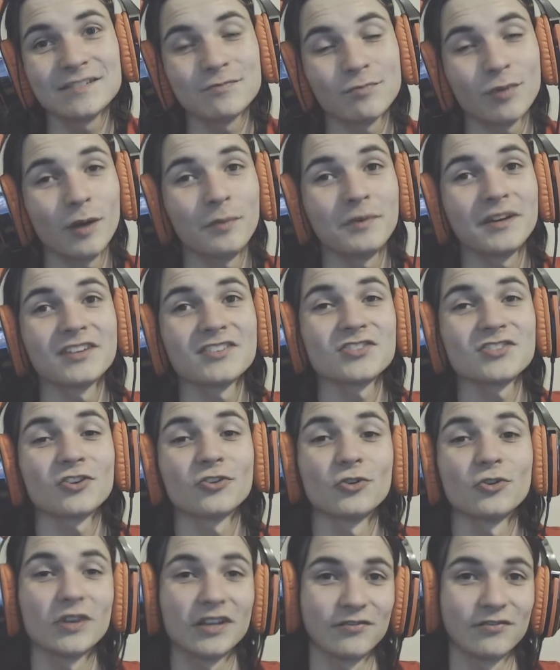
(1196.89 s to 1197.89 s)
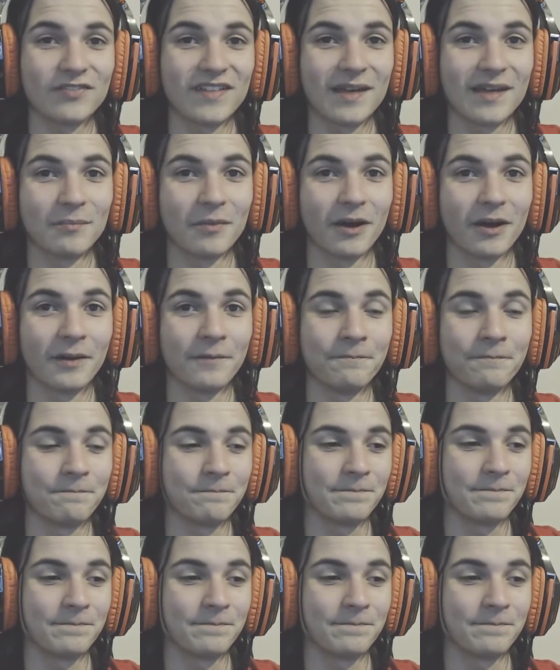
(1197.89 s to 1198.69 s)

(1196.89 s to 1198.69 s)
probably gonna start looking for that Mon.